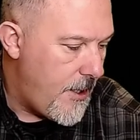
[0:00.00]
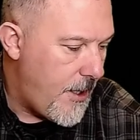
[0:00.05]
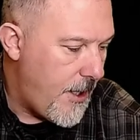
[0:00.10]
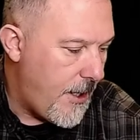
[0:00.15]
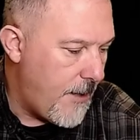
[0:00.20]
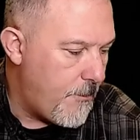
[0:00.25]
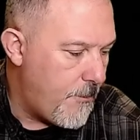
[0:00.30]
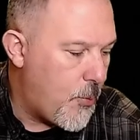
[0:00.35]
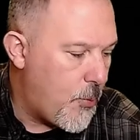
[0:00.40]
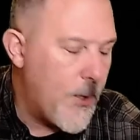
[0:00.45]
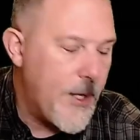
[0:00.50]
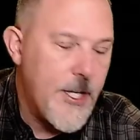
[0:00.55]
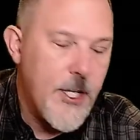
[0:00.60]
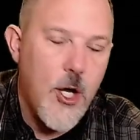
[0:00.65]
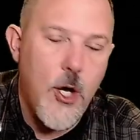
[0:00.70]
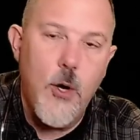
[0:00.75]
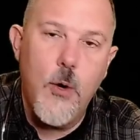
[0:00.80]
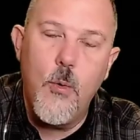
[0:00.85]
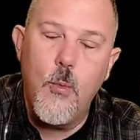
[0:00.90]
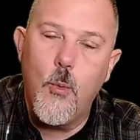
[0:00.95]
in zero point
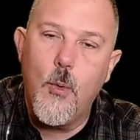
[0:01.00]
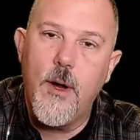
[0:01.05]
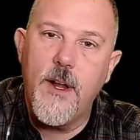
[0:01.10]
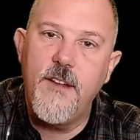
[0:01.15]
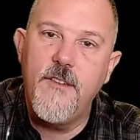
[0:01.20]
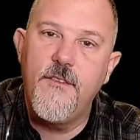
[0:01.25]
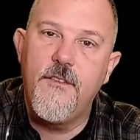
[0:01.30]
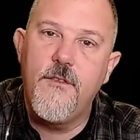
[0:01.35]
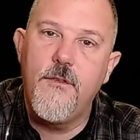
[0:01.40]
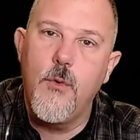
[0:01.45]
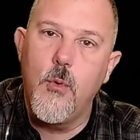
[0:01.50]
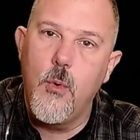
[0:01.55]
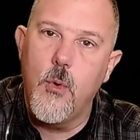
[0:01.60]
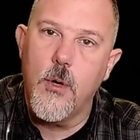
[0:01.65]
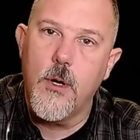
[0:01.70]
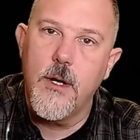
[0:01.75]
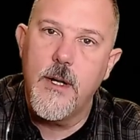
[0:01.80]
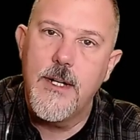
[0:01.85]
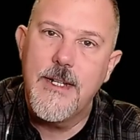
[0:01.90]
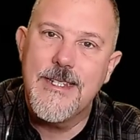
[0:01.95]
zero one
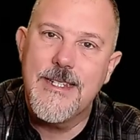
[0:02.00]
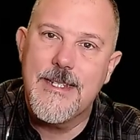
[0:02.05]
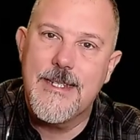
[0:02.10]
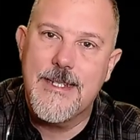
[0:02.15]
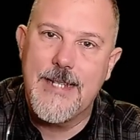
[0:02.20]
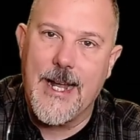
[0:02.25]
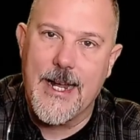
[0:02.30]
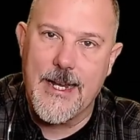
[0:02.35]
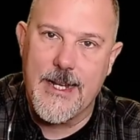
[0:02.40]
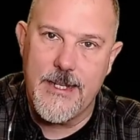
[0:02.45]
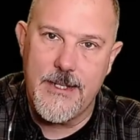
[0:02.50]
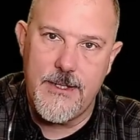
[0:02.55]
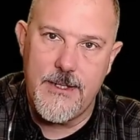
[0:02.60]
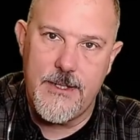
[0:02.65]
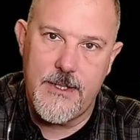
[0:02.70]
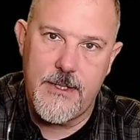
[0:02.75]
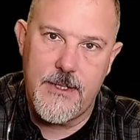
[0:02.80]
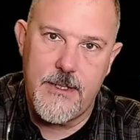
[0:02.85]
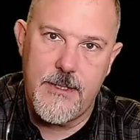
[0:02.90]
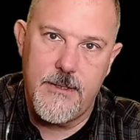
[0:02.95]
four
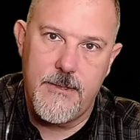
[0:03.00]
seconds.